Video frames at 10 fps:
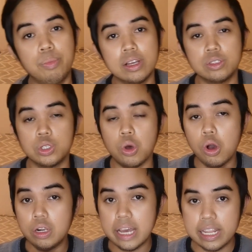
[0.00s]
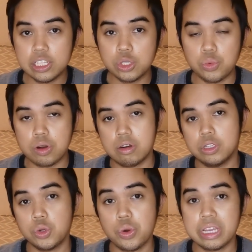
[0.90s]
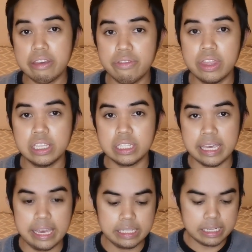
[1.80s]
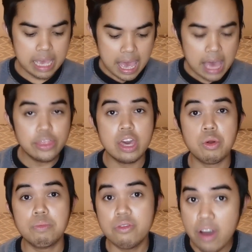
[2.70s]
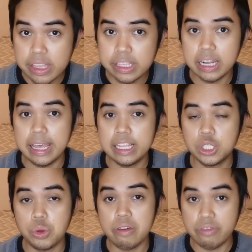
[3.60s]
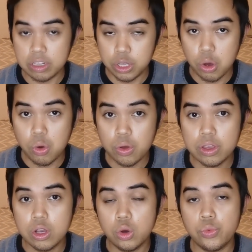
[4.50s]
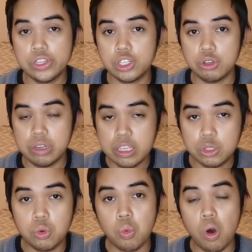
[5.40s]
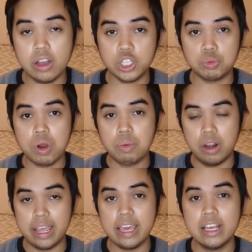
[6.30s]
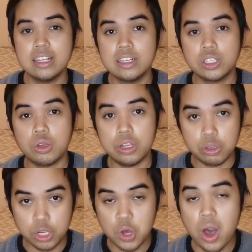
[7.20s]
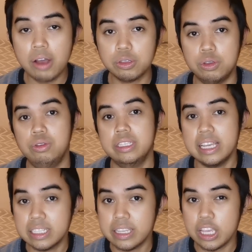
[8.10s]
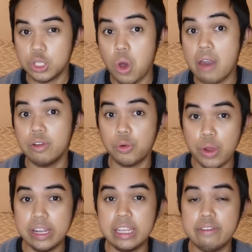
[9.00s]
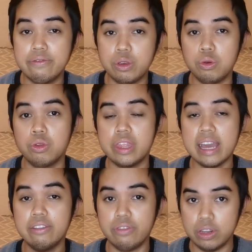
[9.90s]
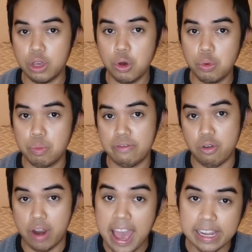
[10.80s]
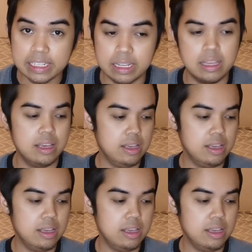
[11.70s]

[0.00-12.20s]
But to all NHS workers who were given this kit, they were provided a link to a video which you need to watch properly so that you know how to do the testing. So I've already viewed that video beforehand.